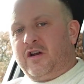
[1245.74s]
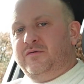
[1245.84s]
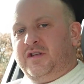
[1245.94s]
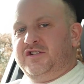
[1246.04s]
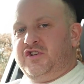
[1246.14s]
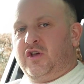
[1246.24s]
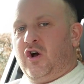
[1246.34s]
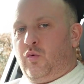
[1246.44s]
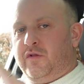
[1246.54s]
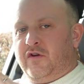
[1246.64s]
Audis, you
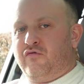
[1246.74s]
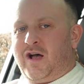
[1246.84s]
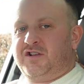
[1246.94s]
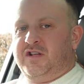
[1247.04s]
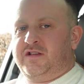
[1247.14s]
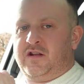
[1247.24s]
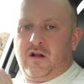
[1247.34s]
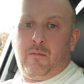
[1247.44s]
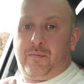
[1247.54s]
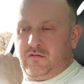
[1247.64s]
got one that
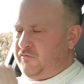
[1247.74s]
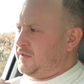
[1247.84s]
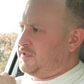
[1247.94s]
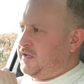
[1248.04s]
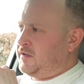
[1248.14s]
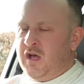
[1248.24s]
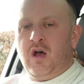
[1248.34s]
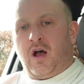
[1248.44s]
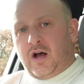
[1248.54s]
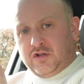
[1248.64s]
ratcheted,
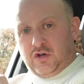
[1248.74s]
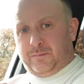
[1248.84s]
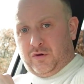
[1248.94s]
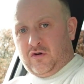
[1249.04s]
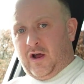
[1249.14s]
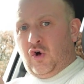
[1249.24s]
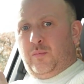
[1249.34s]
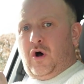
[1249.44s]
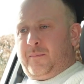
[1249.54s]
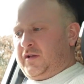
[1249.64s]
and you could put your
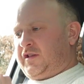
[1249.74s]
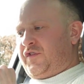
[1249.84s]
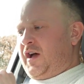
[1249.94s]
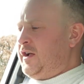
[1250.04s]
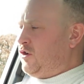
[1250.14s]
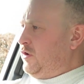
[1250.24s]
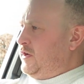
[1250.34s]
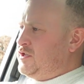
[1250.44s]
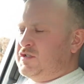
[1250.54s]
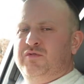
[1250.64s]
elbow up at a different angle, and
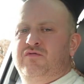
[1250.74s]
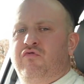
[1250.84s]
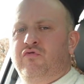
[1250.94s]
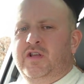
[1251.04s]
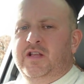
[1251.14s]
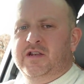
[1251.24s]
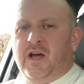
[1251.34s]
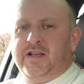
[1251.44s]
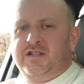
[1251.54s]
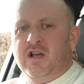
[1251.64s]
it just was really
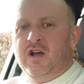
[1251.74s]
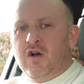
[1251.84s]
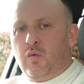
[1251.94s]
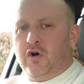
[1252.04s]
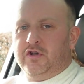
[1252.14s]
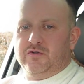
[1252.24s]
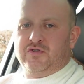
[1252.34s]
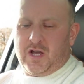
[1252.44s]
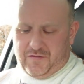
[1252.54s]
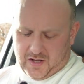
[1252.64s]
nice while you were
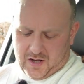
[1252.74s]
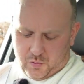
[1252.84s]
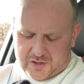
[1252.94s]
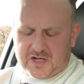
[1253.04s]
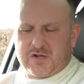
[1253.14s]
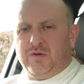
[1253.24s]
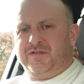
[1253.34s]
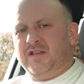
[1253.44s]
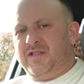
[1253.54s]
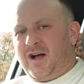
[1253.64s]
driving. I wish this one
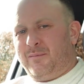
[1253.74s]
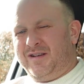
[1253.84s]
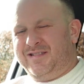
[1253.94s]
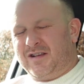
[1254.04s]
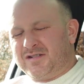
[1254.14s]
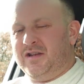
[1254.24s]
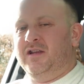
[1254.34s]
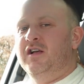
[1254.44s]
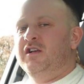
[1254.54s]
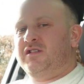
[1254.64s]
did that, but it
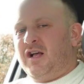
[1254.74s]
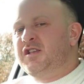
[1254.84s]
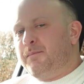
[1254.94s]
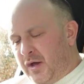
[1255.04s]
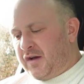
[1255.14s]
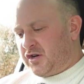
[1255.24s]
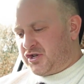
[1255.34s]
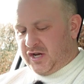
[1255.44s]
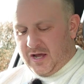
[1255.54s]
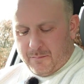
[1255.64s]
doesn't. So that's a bit of a
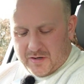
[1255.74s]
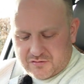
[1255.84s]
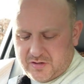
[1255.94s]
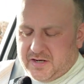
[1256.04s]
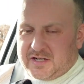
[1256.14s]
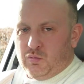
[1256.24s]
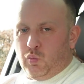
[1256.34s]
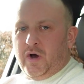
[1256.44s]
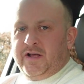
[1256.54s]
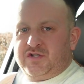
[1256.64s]
shame, but it's really nice and
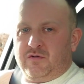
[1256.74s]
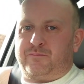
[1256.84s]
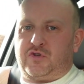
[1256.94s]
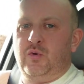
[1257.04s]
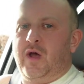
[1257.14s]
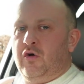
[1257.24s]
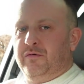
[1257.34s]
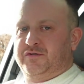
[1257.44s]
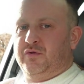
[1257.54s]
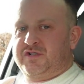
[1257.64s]
wide, so two
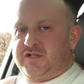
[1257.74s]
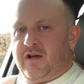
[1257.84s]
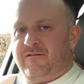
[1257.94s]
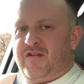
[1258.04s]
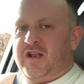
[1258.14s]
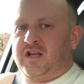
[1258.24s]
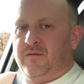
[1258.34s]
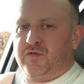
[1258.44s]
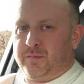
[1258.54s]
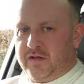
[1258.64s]
elbows will sit very
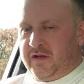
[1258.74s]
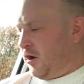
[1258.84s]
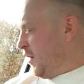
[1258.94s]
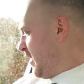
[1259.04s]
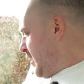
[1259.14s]
comfortably there.